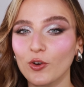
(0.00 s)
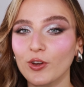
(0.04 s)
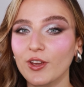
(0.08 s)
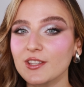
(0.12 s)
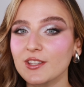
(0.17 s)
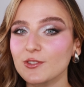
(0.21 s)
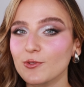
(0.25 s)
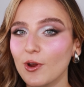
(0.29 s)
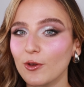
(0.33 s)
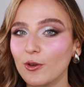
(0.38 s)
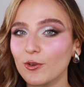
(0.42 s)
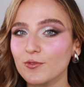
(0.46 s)
Okay,
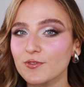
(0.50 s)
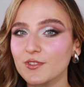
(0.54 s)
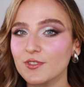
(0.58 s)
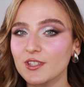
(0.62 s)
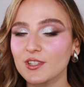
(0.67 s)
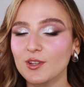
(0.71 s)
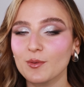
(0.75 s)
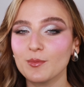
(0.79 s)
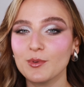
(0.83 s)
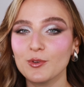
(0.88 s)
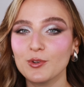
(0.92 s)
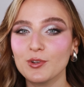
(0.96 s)
so now you've
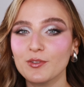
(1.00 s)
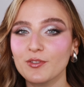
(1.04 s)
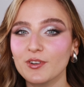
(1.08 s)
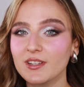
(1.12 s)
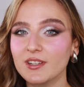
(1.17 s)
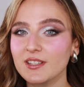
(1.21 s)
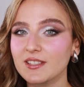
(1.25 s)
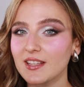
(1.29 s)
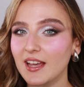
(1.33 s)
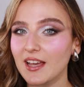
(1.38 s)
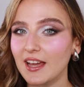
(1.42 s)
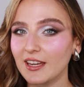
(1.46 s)
seen the beautiful
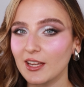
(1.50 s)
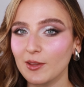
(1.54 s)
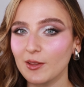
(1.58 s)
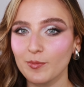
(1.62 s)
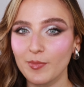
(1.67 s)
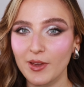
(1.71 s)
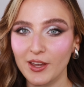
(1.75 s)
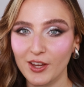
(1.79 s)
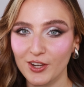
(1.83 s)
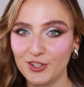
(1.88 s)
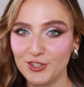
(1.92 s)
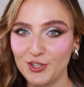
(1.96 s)
design
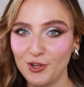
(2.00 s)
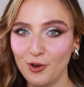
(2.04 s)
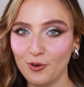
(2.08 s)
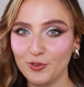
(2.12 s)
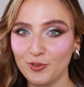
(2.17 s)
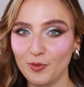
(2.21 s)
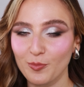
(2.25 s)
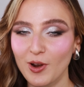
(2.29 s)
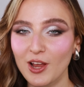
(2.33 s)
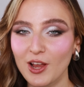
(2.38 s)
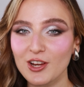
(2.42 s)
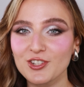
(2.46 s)
and packaging
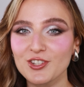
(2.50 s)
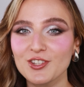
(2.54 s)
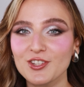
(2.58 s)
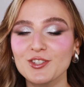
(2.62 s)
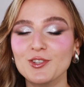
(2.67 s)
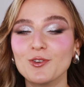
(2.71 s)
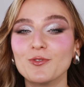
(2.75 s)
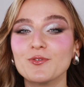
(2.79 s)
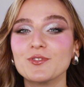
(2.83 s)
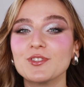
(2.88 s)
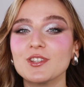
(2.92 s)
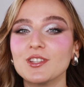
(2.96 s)
of the
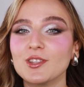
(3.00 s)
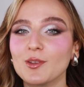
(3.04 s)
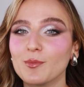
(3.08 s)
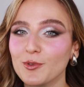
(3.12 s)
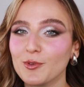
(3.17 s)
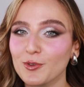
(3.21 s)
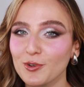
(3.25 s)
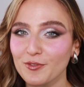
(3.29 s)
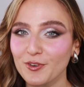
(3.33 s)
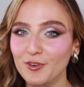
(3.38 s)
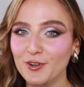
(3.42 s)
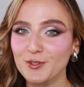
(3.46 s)
blushes, you've seen the
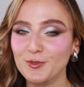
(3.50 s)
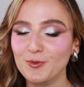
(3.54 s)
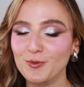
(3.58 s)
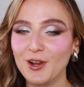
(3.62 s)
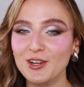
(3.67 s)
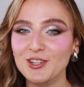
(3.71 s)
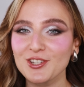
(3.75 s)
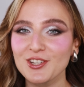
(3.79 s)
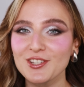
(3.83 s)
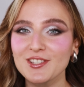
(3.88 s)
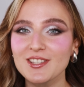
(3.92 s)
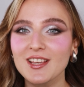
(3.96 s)
beautiful
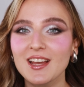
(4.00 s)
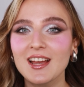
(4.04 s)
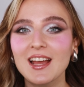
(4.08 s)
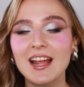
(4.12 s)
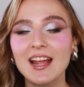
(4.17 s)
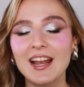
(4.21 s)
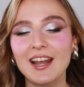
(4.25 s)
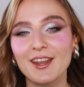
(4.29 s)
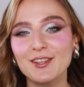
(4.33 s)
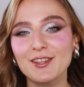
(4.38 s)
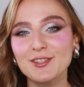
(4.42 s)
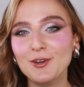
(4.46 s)
swatches,
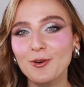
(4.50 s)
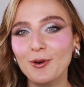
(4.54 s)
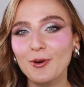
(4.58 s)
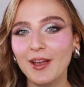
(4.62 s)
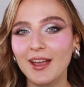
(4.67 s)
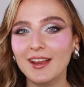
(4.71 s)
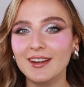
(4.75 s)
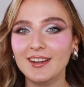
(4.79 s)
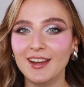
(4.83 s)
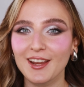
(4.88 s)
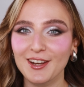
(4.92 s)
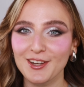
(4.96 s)
let's go
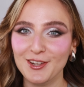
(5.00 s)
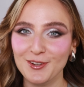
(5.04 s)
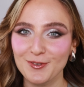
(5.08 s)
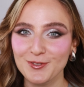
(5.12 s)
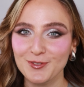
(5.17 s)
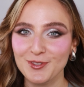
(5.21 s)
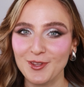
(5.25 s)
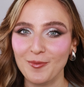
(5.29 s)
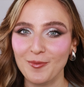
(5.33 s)
ahead and use